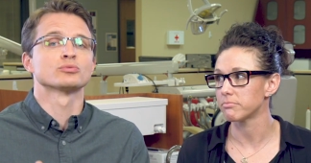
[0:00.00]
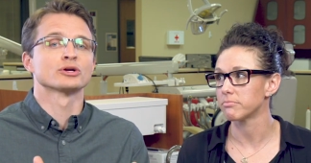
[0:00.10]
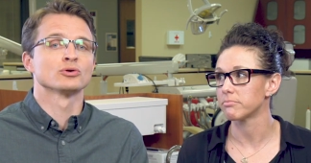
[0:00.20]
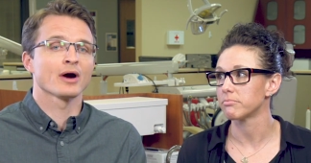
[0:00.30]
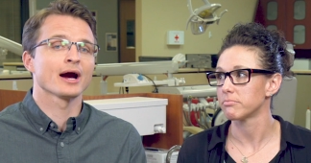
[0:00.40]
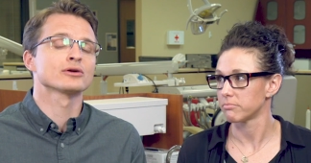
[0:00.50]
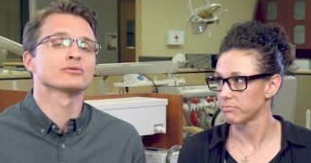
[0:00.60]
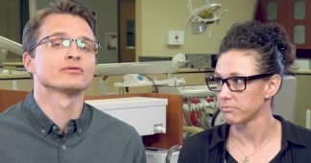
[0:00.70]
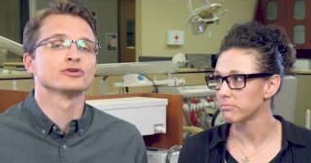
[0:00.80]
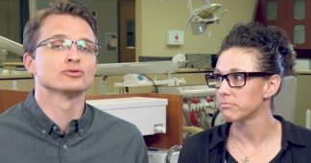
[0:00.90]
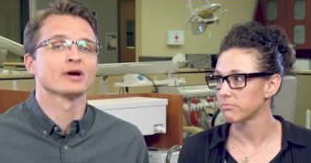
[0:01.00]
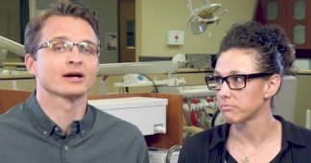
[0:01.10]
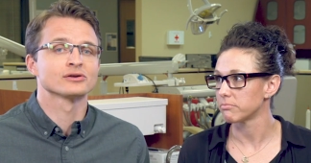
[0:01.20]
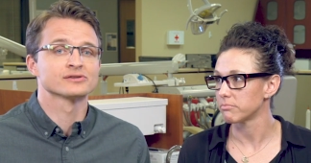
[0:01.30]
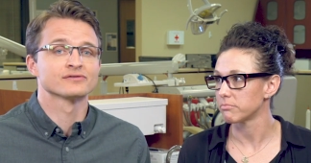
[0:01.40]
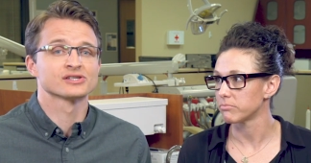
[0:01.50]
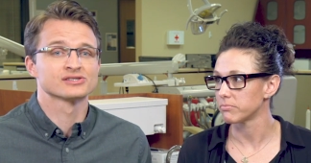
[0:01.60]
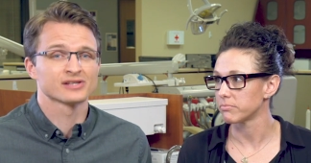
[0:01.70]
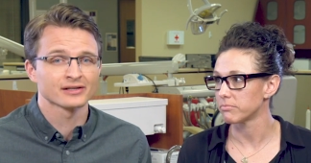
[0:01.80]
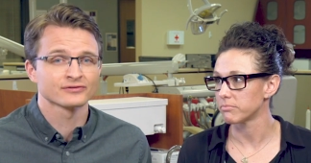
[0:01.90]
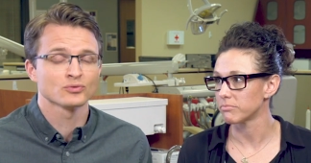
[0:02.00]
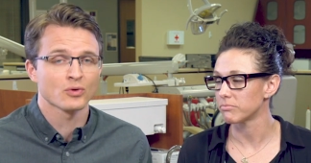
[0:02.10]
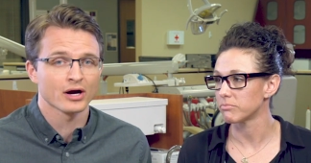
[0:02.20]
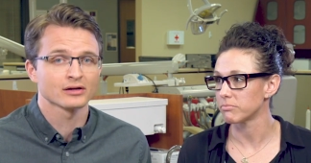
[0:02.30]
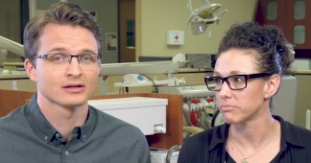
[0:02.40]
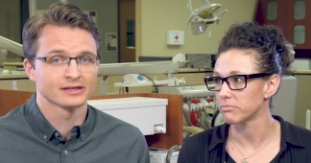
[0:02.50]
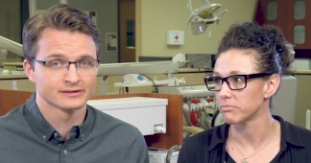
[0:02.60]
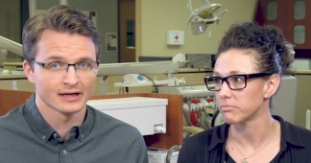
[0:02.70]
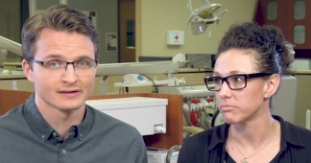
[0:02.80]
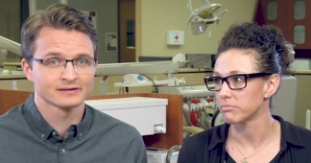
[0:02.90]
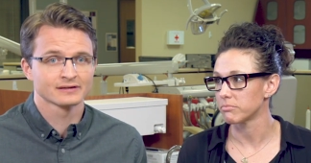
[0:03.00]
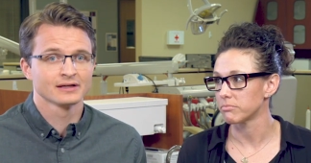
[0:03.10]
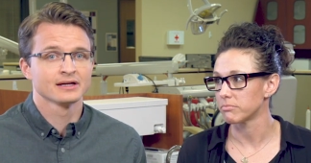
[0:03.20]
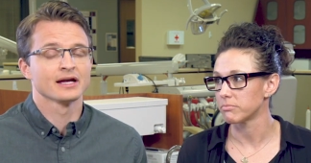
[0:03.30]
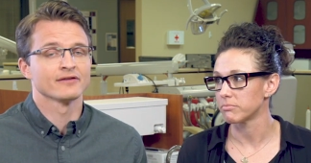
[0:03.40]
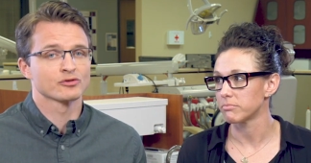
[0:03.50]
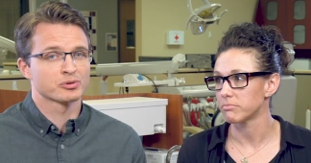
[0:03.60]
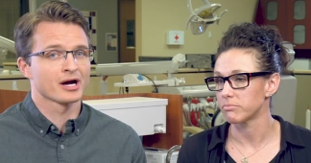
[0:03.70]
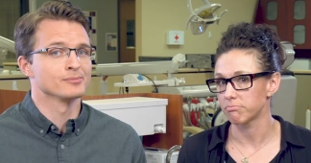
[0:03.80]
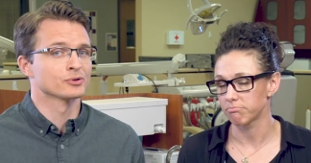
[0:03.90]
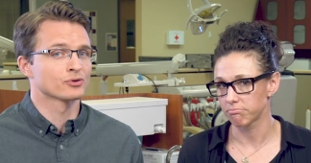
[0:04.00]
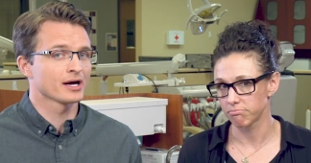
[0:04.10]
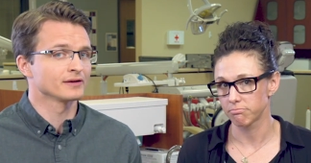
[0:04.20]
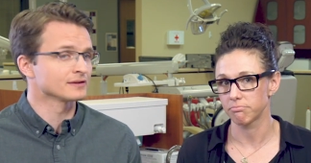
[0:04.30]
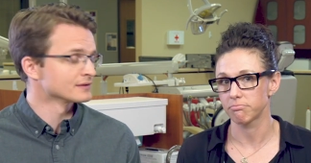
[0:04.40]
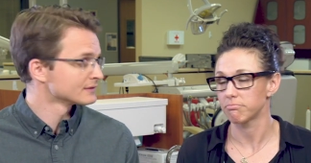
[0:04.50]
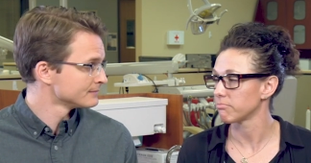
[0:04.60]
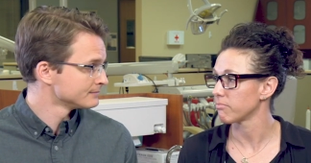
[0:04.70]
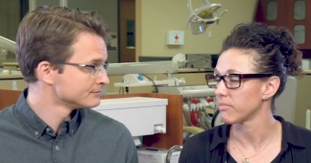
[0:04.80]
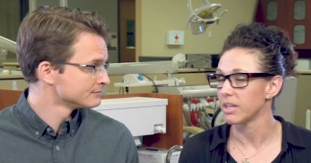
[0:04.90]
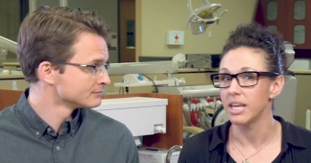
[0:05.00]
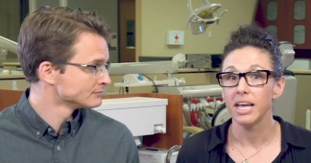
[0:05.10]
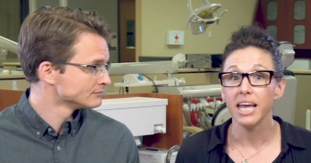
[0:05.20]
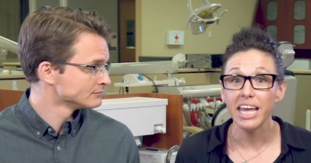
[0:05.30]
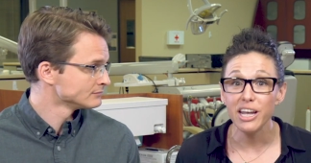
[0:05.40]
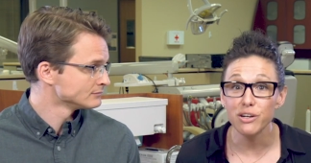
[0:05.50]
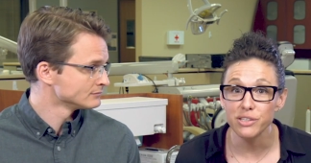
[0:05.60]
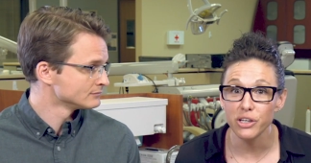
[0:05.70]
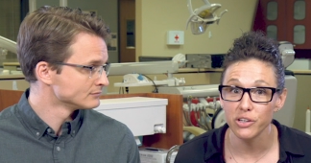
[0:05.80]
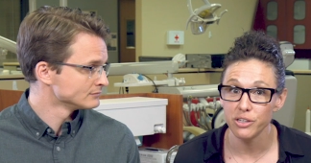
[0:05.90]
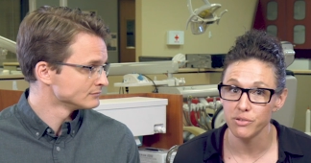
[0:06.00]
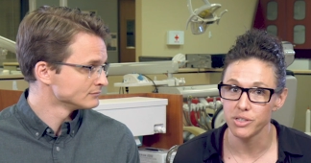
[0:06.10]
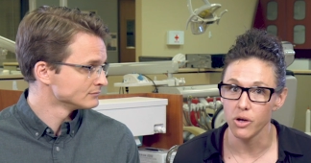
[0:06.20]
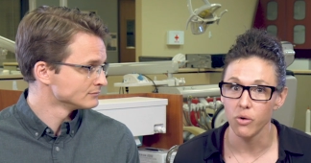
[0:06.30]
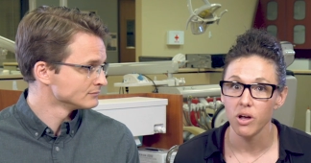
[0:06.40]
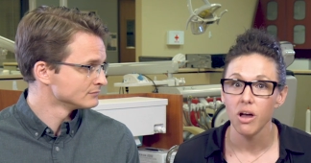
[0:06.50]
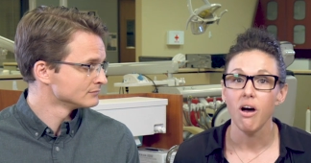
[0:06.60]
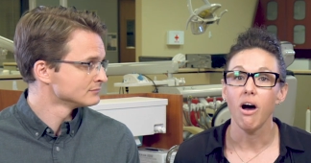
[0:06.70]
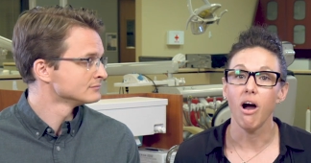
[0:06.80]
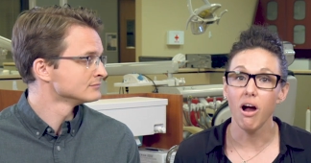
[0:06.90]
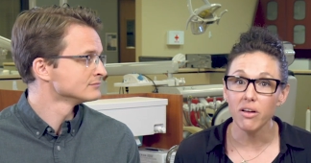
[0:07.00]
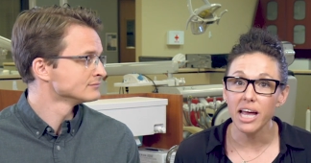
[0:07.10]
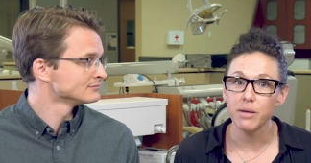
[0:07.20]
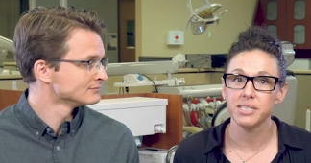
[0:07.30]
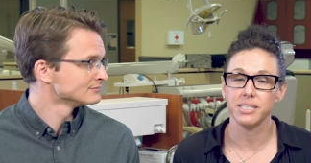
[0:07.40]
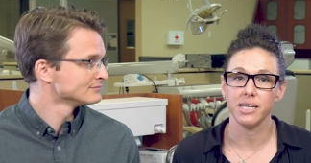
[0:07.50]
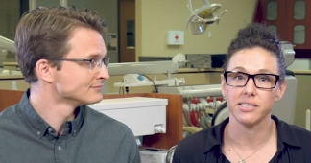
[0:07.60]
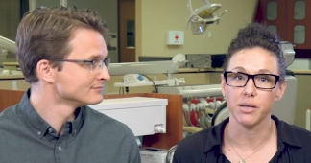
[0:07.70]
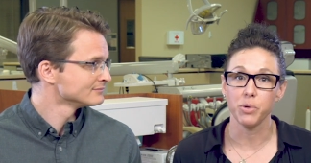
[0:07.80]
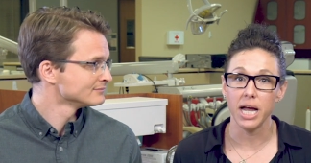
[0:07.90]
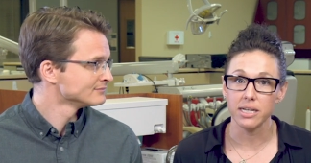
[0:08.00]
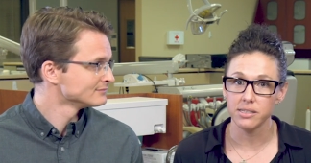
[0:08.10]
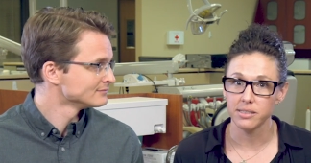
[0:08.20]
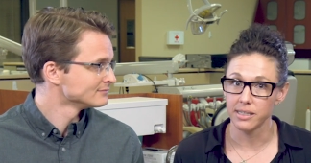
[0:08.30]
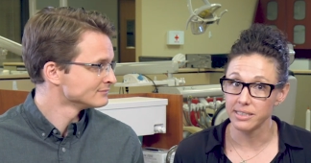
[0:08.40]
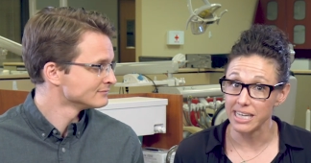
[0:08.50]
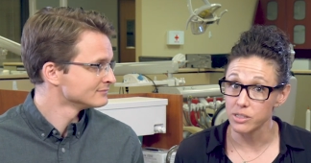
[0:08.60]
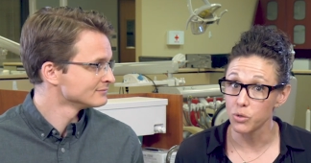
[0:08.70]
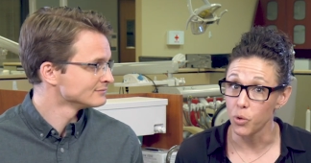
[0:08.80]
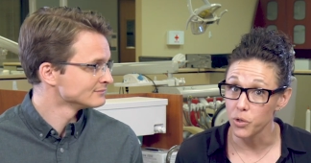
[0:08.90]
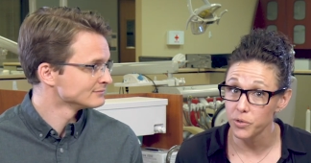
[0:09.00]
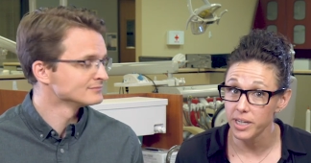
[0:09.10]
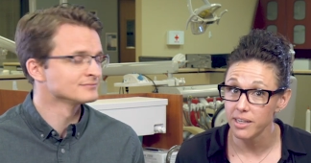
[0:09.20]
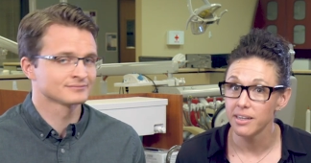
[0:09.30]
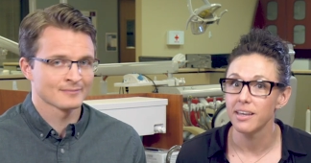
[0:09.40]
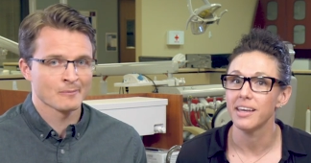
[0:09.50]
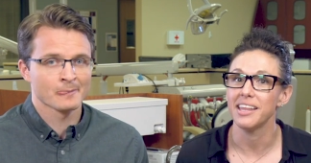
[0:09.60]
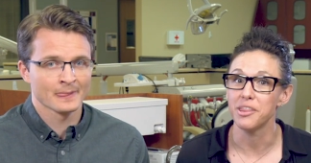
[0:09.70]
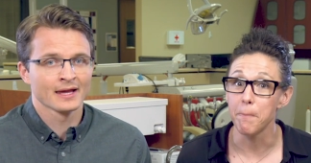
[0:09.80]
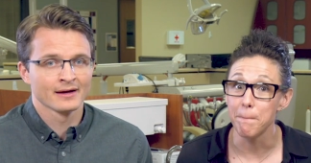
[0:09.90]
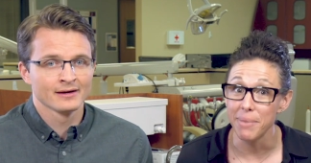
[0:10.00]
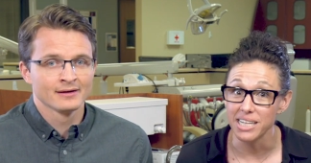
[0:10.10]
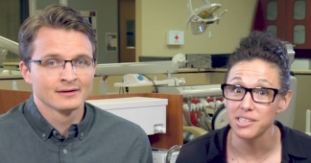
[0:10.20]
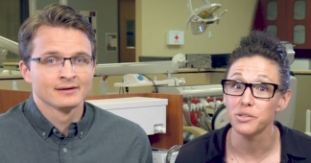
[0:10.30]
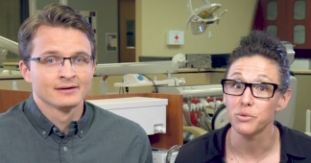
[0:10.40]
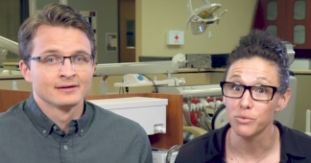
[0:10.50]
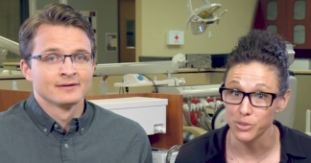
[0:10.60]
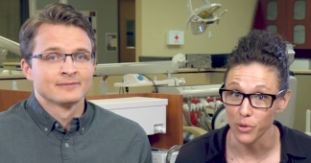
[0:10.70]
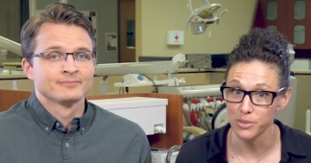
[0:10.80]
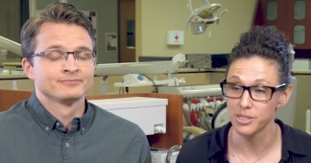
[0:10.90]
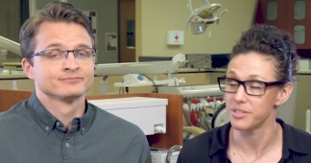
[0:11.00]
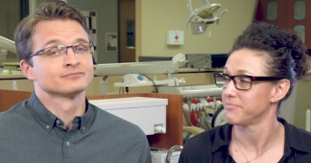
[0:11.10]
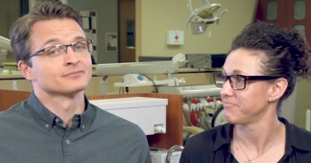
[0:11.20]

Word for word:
Speaker 1: will require to review records of successful waterline tests if a problem arises.
Speaker 2: Here's the good news though. Our lab sees that practices that test quarterly get the best results.